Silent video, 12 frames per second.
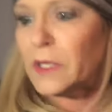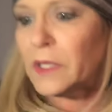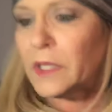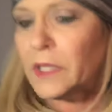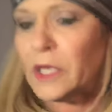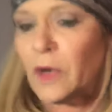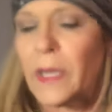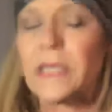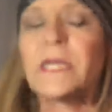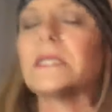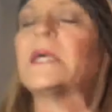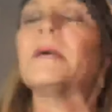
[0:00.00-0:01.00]
it
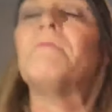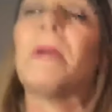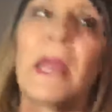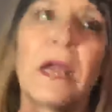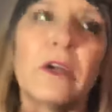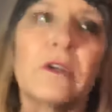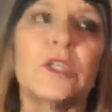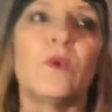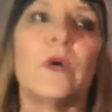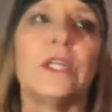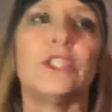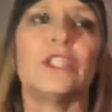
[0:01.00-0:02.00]
doesn't compare to
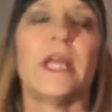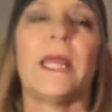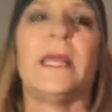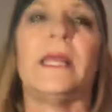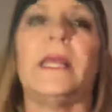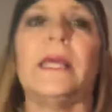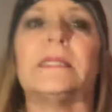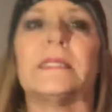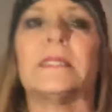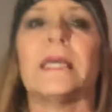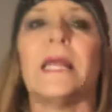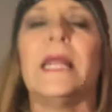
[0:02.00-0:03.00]
what Shane has
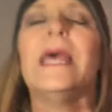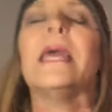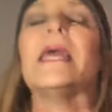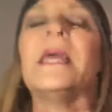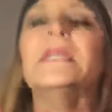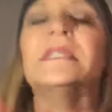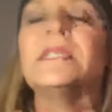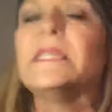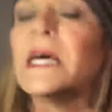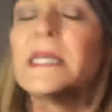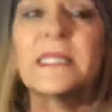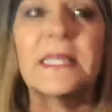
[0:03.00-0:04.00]
done. It
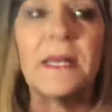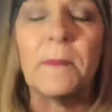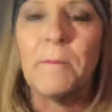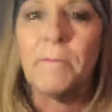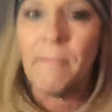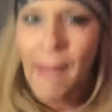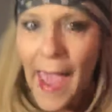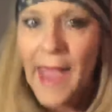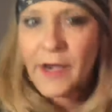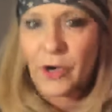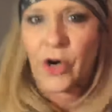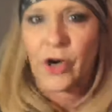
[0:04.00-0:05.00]
doesn't
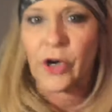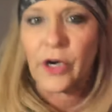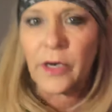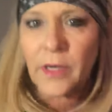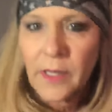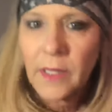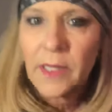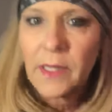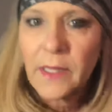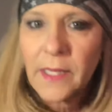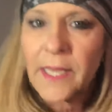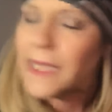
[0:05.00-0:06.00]
matter.
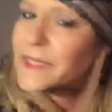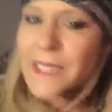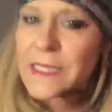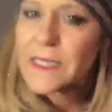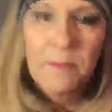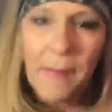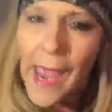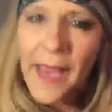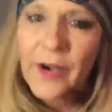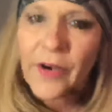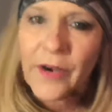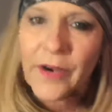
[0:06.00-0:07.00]
It doesn't
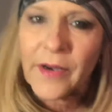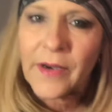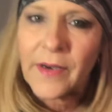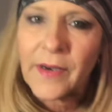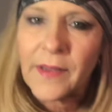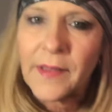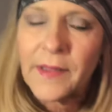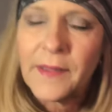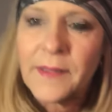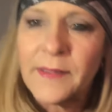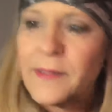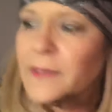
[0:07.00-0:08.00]
matter
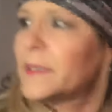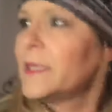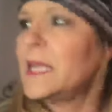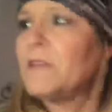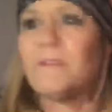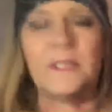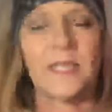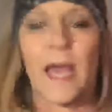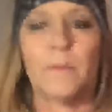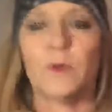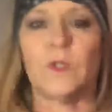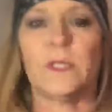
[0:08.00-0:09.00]
if it's
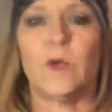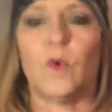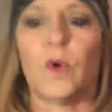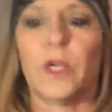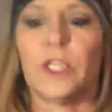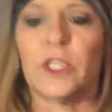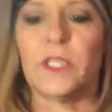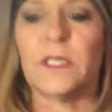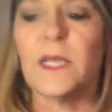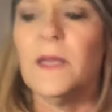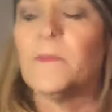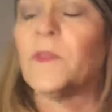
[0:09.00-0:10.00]
apples and
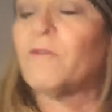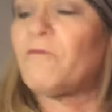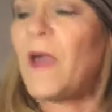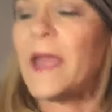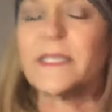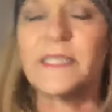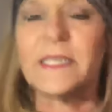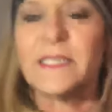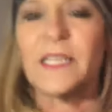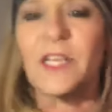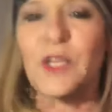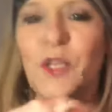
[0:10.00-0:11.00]
oranges. The fact is
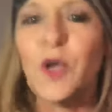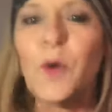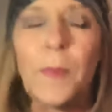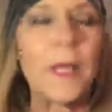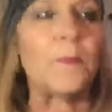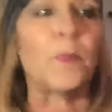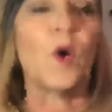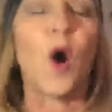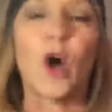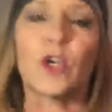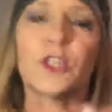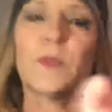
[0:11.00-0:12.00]
that you people
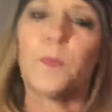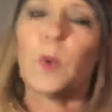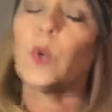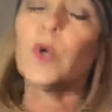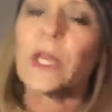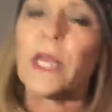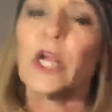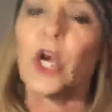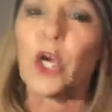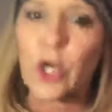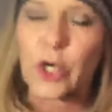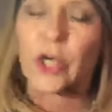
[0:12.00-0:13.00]
are supporting
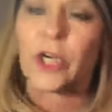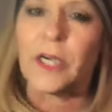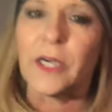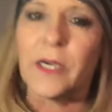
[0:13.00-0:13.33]
her.